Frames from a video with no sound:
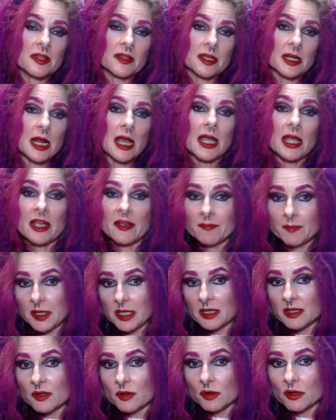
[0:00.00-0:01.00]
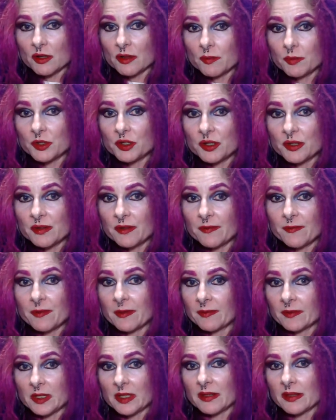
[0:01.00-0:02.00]
than I have miniskirts, which is
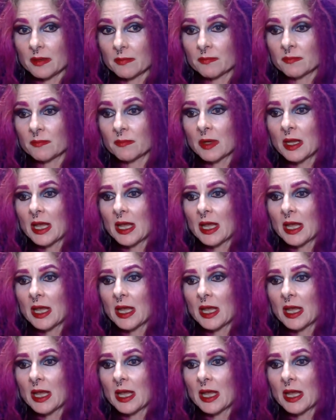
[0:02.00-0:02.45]
50-something,